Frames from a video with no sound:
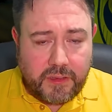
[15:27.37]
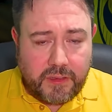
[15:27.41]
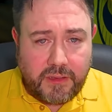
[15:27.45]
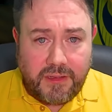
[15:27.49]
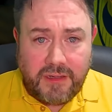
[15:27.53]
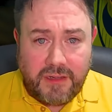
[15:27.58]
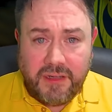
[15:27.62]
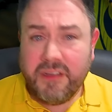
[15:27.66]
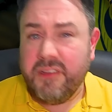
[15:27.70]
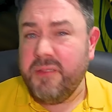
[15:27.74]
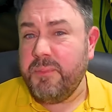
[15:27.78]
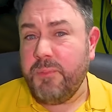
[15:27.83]

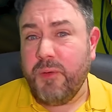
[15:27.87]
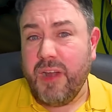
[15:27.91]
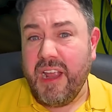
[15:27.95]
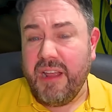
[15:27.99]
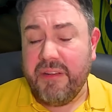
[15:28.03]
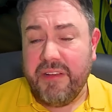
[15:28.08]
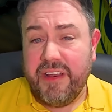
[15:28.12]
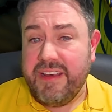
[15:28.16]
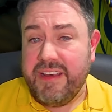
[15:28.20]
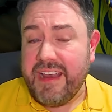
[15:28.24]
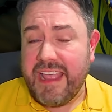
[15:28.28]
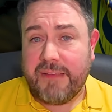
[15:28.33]
because
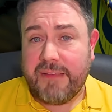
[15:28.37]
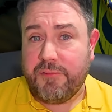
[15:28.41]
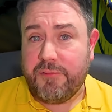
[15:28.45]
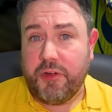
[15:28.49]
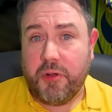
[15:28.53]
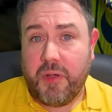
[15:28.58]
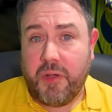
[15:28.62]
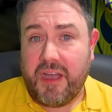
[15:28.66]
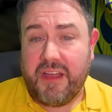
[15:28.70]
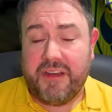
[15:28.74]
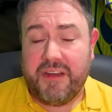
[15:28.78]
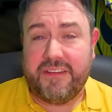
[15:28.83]
Brown and
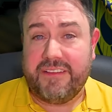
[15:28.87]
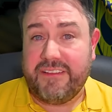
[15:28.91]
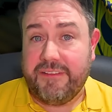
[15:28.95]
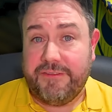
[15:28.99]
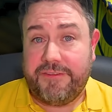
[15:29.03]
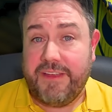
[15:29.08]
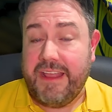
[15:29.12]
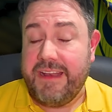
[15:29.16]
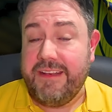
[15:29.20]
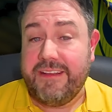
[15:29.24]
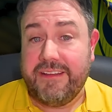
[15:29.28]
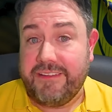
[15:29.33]
Negru aren't
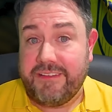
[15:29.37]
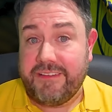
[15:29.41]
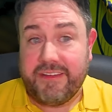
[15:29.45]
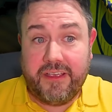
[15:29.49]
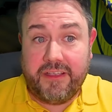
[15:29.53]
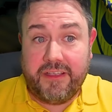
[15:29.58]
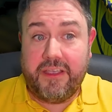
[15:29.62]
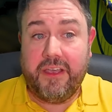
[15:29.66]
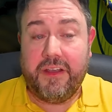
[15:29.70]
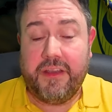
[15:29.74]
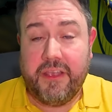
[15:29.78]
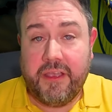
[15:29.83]
defenders that are
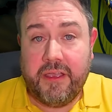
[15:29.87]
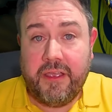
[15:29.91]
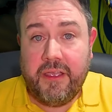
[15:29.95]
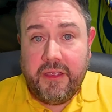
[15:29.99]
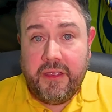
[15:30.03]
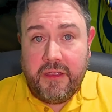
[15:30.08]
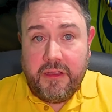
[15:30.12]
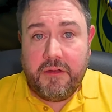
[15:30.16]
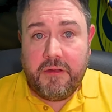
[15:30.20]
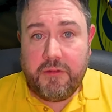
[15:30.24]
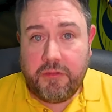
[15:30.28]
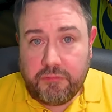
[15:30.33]
going to
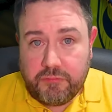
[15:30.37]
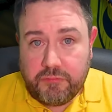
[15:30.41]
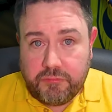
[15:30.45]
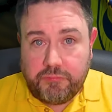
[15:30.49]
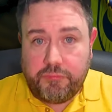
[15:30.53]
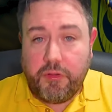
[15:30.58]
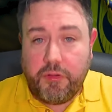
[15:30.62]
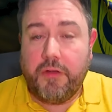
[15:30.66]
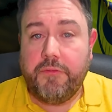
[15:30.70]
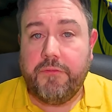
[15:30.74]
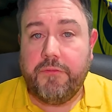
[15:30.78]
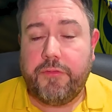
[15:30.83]

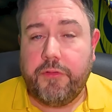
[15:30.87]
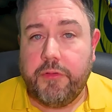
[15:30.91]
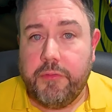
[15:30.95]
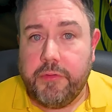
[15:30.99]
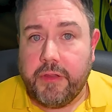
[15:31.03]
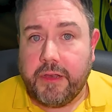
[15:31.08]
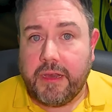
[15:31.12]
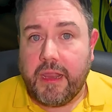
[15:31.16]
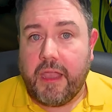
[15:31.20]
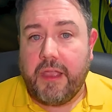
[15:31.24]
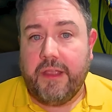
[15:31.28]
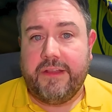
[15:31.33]
run through the
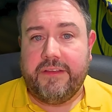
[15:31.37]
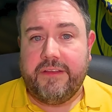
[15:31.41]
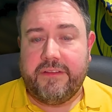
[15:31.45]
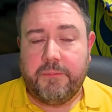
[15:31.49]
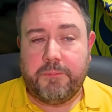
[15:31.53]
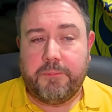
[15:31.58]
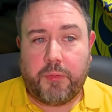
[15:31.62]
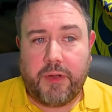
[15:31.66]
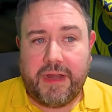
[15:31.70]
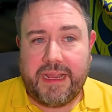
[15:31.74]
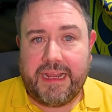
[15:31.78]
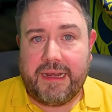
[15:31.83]
lines
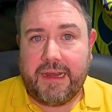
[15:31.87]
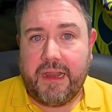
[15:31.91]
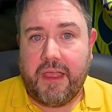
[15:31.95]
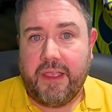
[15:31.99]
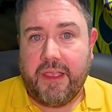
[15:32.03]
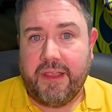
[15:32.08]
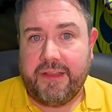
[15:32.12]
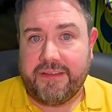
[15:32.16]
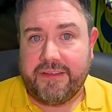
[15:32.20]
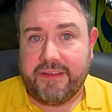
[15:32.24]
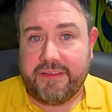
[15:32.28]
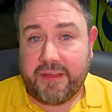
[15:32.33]
and break
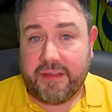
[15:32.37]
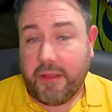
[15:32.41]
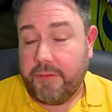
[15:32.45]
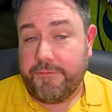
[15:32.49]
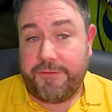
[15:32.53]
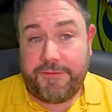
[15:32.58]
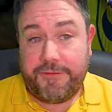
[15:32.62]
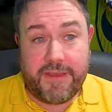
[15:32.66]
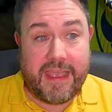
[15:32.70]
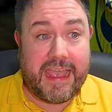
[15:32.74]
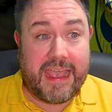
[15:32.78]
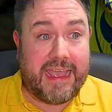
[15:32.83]
lines. It's
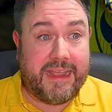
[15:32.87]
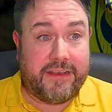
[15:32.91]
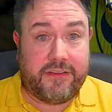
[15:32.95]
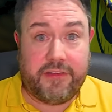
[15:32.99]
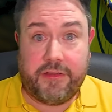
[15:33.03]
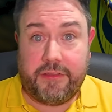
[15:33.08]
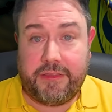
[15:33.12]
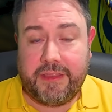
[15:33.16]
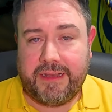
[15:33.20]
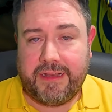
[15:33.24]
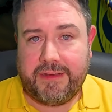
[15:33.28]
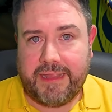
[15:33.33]
unfair to
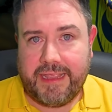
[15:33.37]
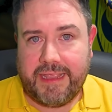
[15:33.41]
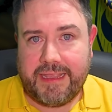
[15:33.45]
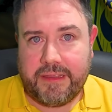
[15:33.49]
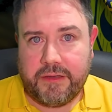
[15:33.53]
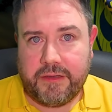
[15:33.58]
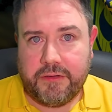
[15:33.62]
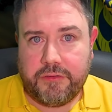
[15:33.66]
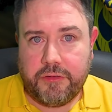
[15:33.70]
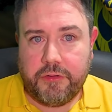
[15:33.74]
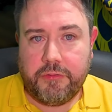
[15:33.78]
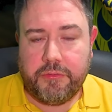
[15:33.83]
think they
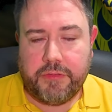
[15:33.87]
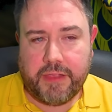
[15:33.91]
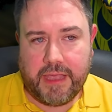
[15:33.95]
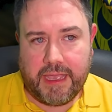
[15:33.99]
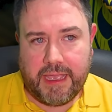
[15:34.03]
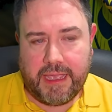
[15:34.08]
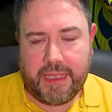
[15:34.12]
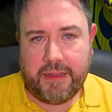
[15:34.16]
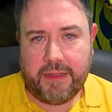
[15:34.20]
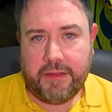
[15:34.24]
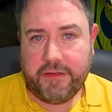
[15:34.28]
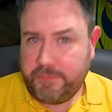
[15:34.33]
can do
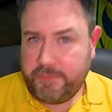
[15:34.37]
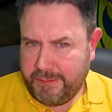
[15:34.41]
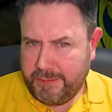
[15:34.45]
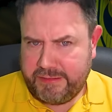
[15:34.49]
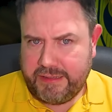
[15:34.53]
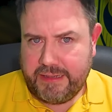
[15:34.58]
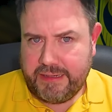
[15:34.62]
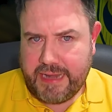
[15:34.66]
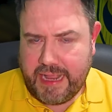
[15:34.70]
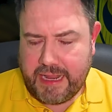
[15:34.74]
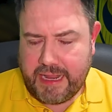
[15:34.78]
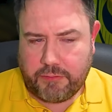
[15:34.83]
that,
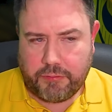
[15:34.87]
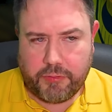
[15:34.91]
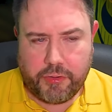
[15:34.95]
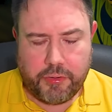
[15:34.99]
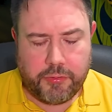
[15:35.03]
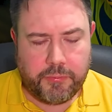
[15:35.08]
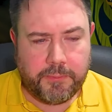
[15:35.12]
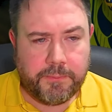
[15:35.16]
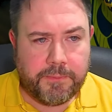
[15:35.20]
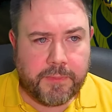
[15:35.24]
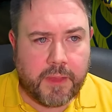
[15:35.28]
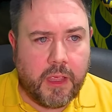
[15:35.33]
especially
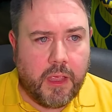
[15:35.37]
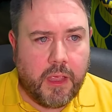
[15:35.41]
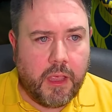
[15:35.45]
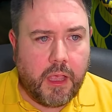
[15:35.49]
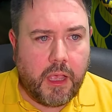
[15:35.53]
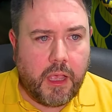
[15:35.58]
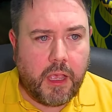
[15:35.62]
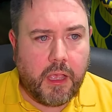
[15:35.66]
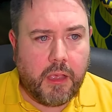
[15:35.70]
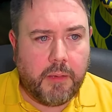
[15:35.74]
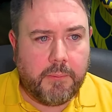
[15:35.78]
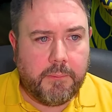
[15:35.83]
Negru.
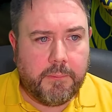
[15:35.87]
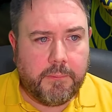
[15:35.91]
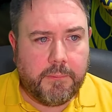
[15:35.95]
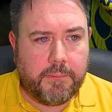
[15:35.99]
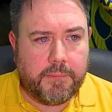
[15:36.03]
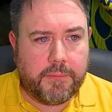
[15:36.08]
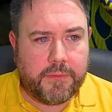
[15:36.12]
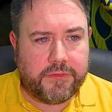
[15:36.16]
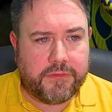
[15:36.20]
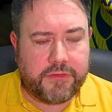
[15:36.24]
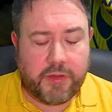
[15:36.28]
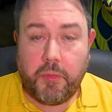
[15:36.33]

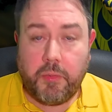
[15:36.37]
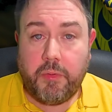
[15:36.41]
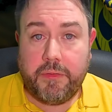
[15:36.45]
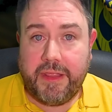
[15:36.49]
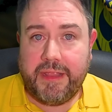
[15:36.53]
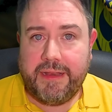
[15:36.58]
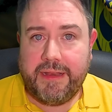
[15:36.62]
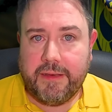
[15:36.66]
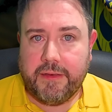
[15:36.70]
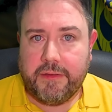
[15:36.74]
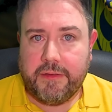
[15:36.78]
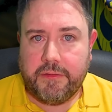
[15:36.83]
So
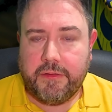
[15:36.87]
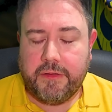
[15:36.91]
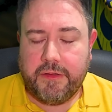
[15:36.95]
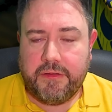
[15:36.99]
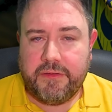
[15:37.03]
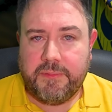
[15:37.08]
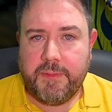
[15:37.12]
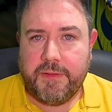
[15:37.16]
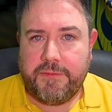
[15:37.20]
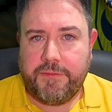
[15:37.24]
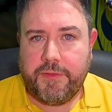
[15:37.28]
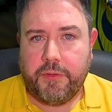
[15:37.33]

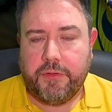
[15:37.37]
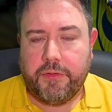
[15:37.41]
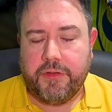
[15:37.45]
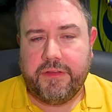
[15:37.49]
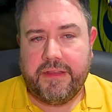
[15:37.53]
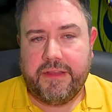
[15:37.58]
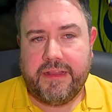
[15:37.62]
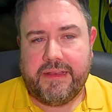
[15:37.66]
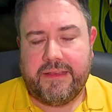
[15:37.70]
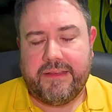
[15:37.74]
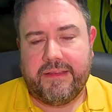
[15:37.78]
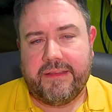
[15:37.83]
these midfielders
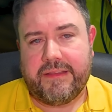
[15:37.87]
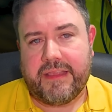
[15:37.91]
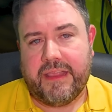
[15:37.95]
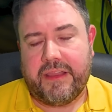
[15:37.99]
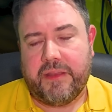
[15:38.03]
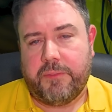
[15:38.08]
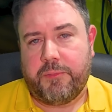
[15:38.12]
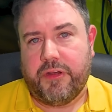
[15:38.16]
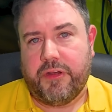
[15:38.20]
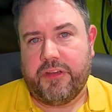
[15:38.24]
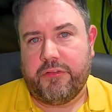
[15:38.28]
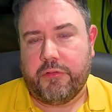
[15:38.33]
needed to take
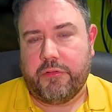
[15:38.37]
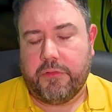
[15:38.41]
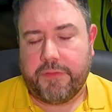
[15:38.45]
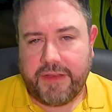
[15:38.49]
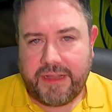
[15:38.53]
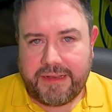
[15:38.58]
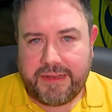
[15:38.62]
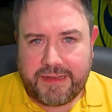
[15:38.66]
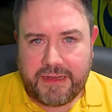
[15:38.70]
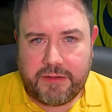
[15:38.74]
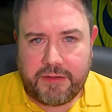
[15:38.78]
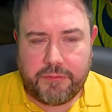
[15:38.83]
the pressure off, and
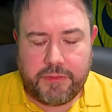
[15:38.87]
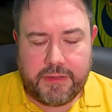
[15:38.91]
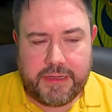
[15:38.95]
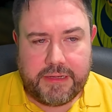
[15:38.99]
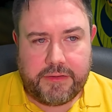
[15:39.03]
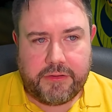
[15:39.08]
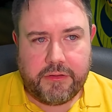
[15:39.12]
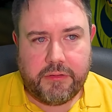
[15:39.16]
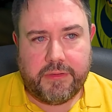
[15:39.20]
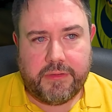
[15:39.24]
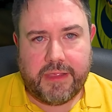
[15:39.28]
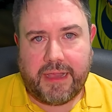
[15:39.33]
they didn't really
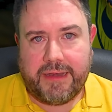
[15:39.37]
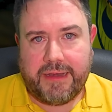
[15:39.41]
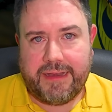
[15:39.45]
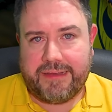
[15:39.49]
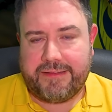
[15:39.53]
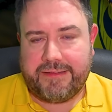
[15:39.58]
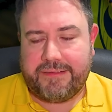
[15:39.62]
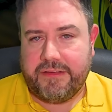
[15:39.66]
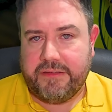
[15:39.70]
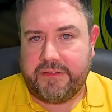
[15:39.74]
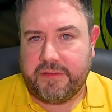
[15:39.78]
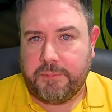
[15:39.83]
do that, and
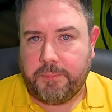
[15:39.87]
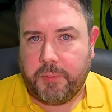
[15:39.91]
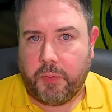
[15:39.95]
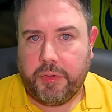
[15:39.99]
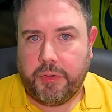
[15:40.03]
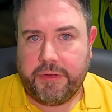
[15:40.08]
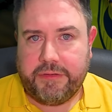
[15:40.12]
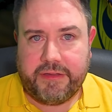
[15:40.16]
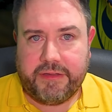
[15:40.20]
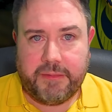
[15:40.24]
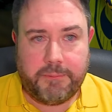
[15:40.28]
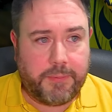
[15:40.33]
that's
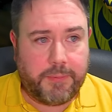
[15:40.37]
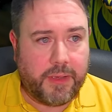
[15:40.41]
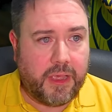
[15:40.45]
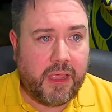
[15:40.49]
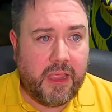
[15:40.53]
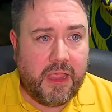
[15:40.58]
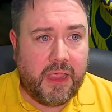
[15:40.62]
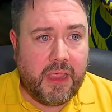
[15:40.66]
disappointing. But